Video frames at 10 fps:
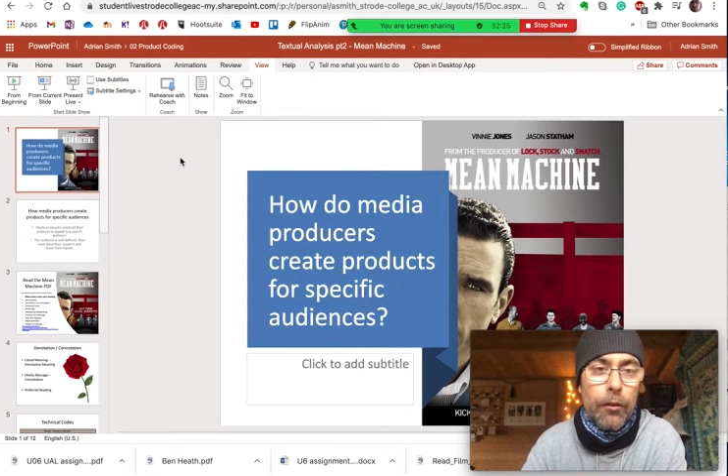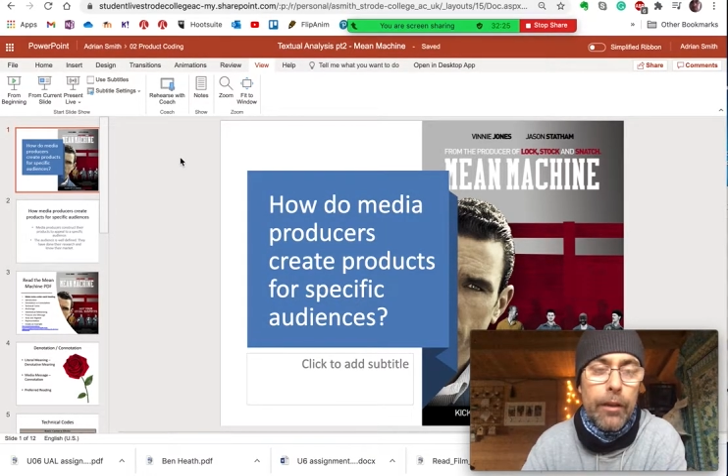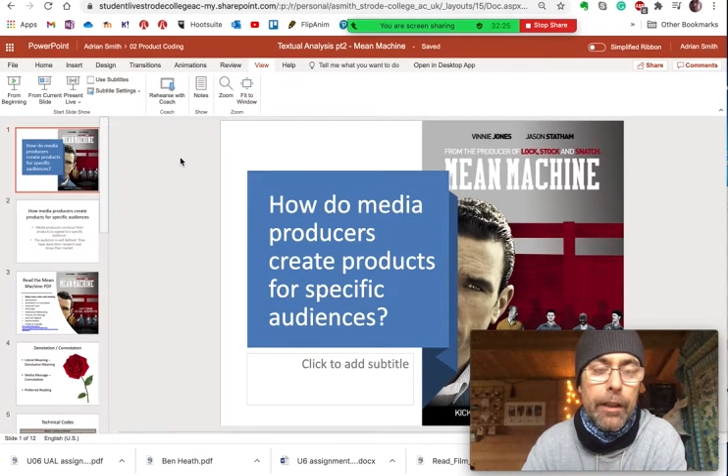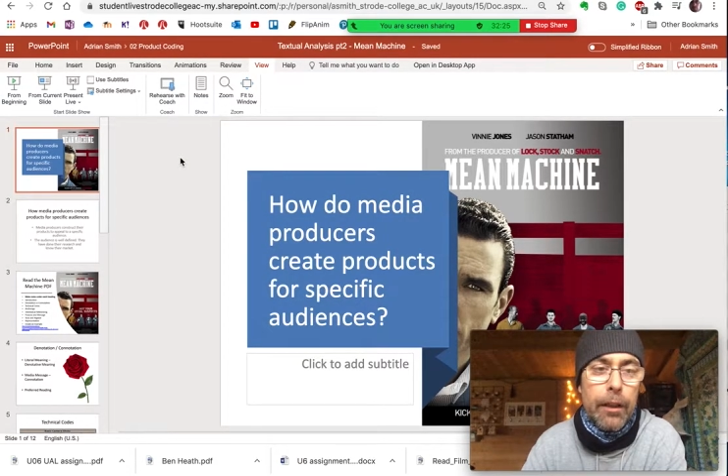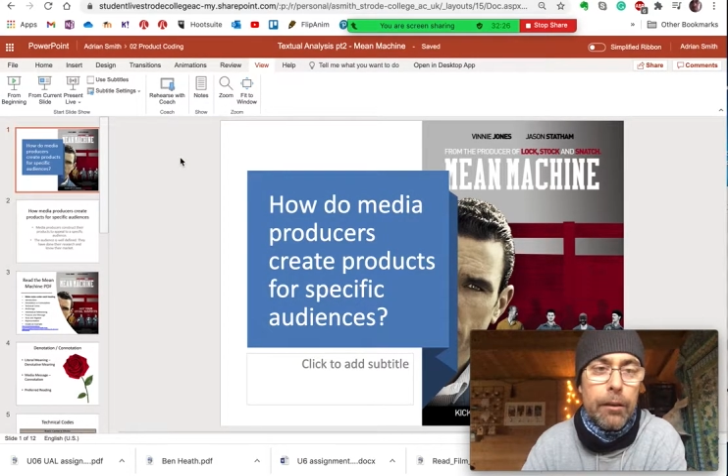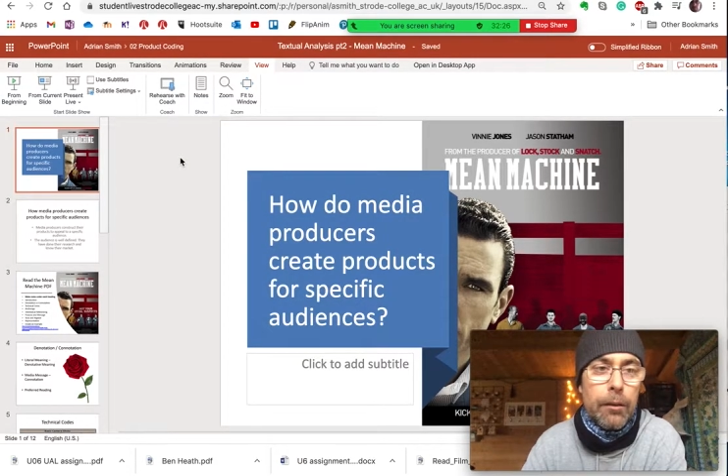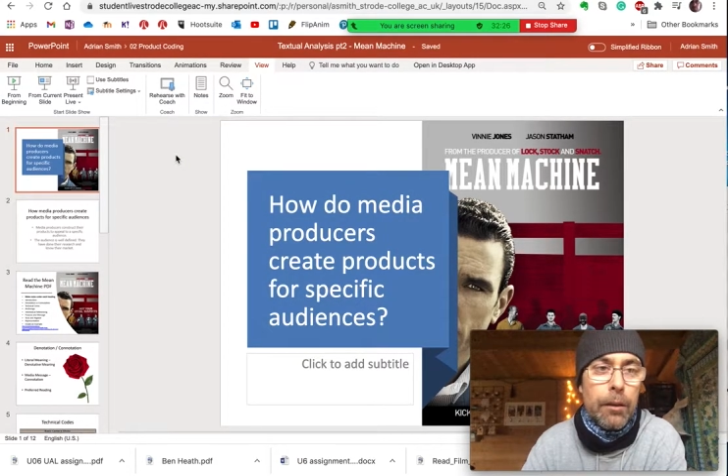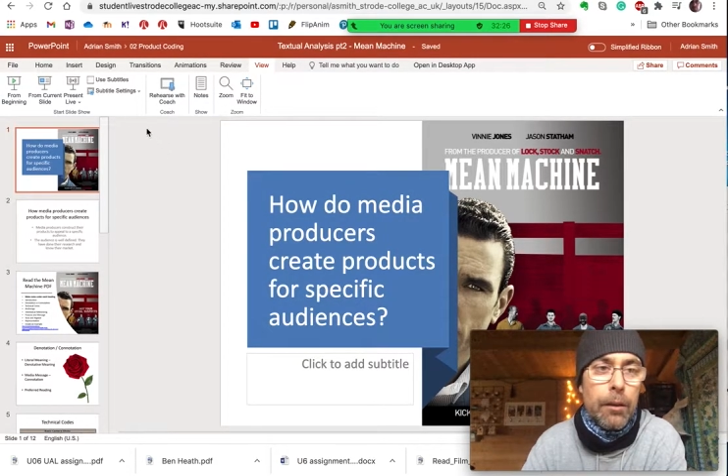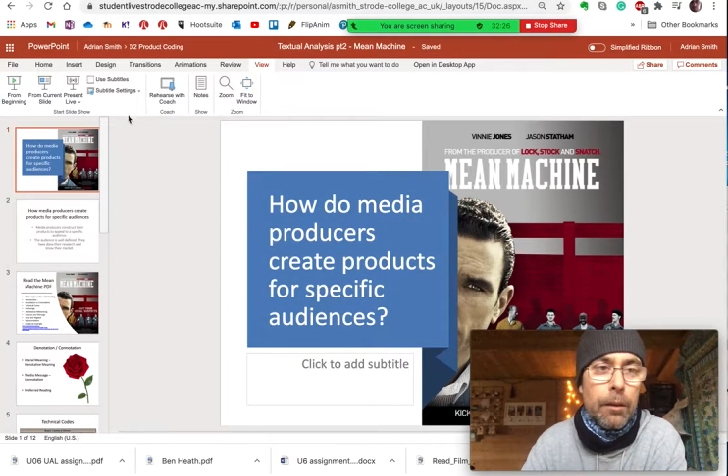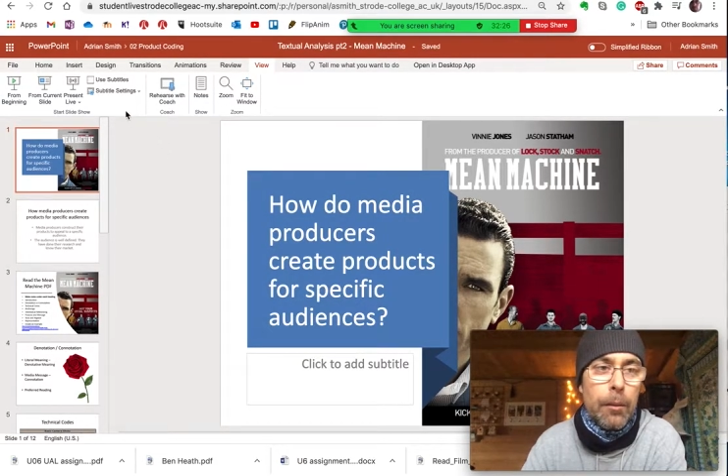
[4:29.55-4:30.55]
video.
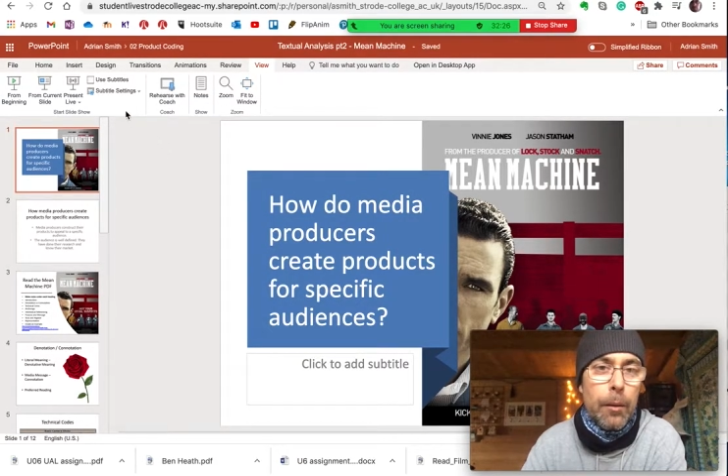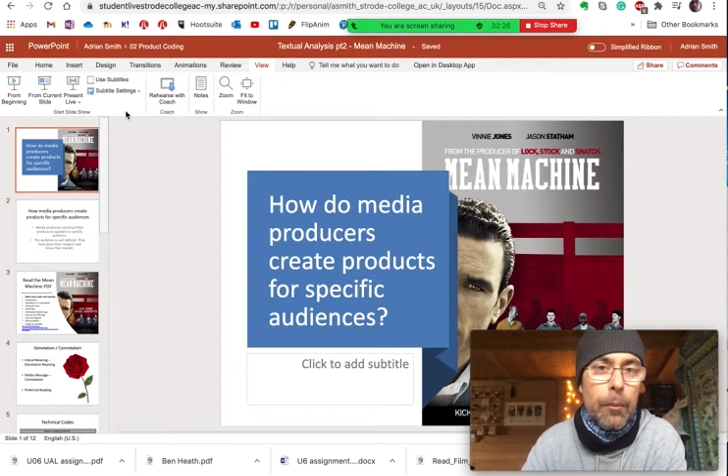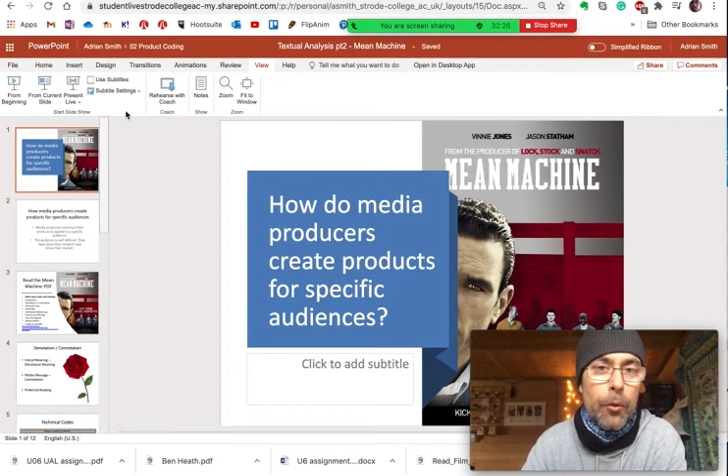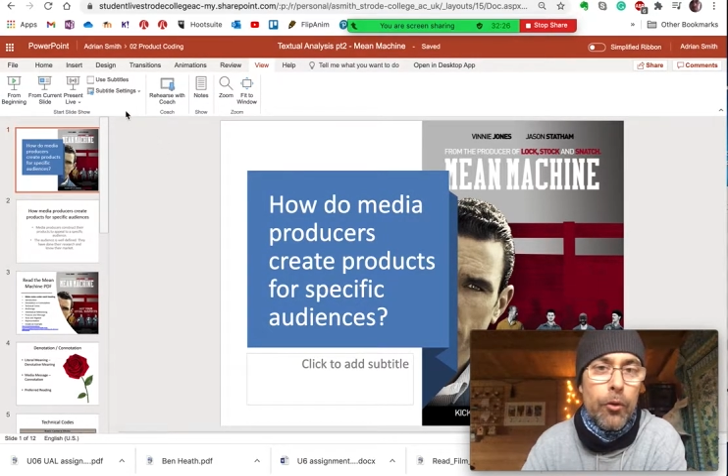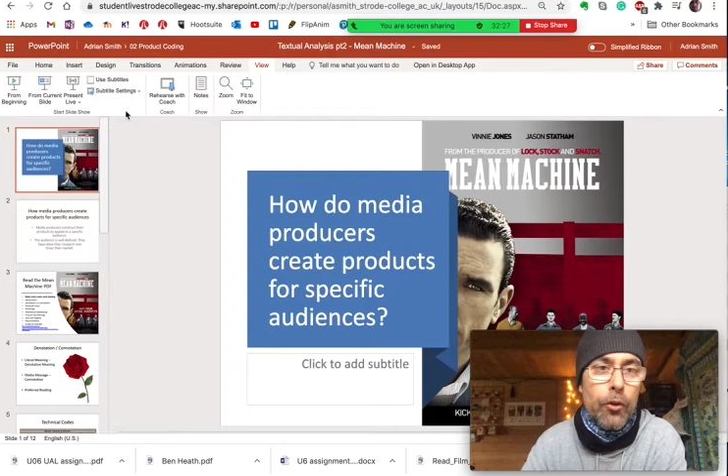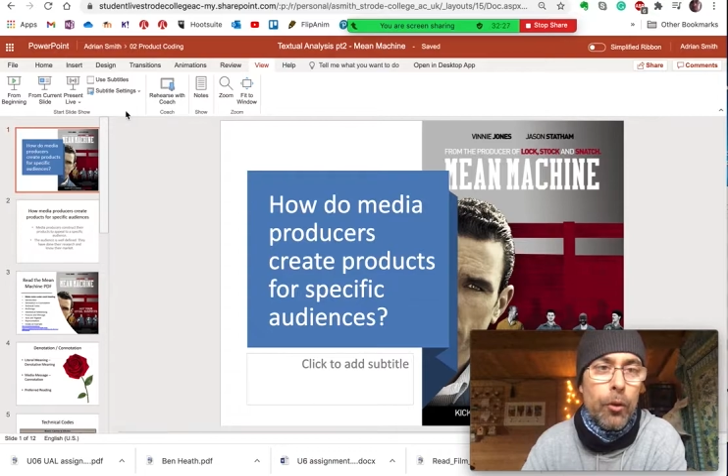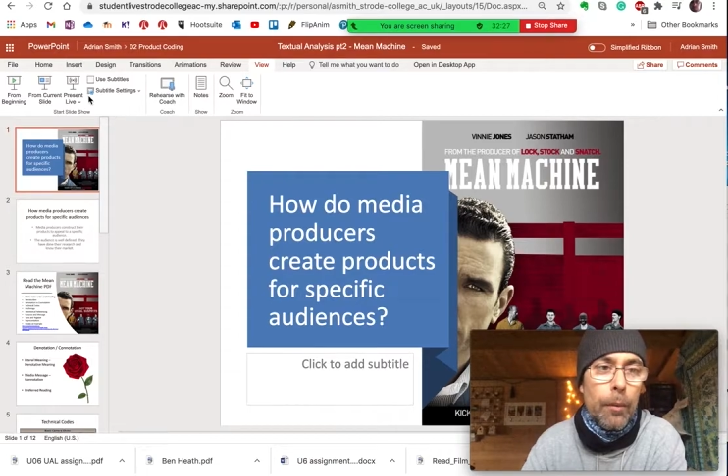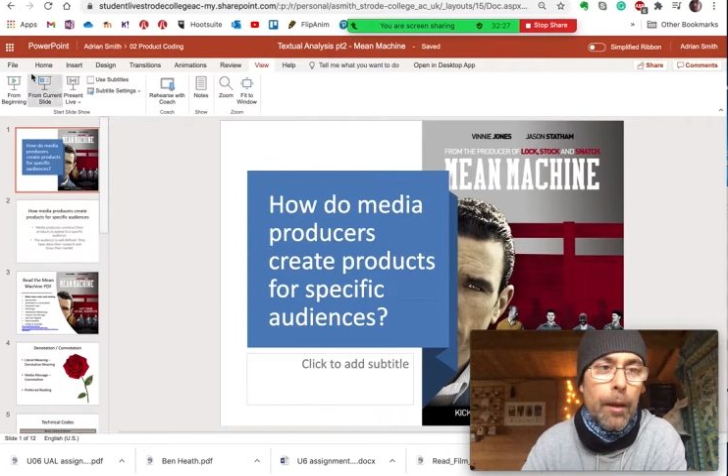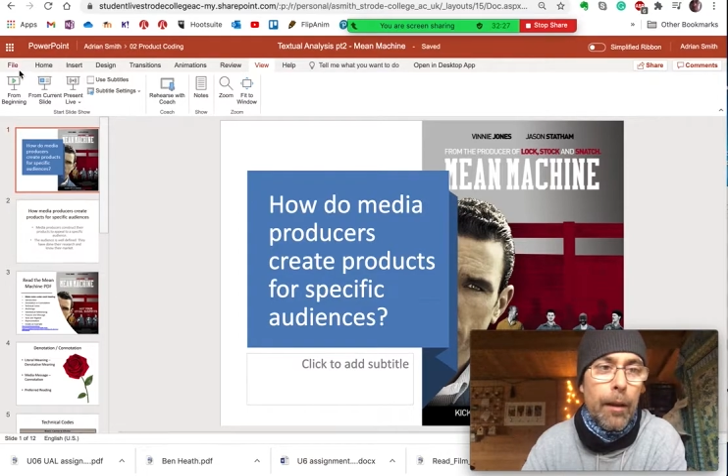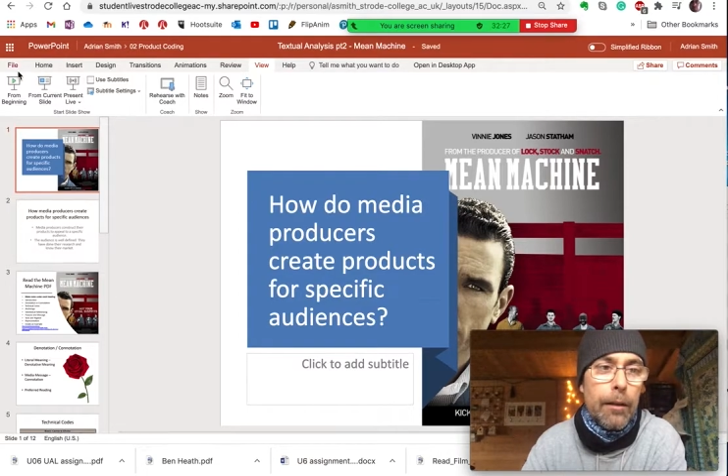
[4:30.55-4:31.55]
I'm not sure
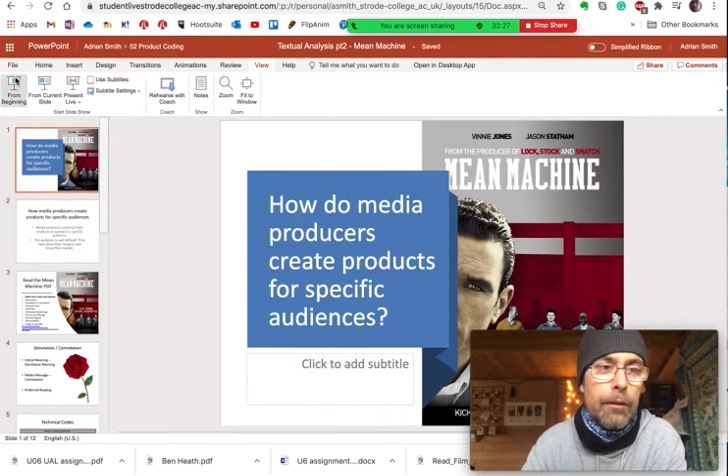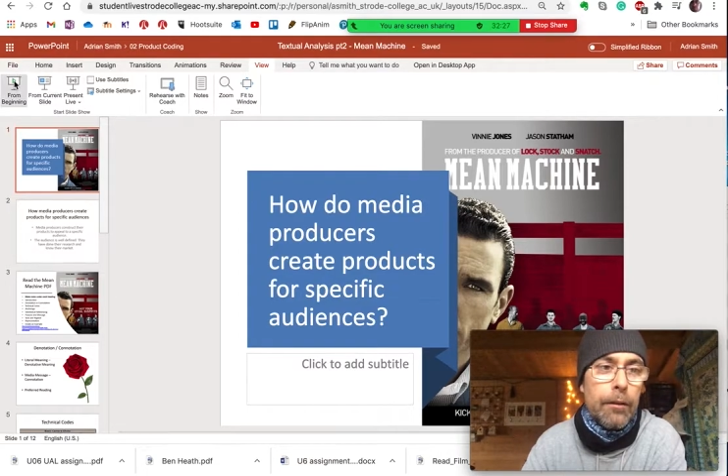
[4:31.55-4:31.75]
about that.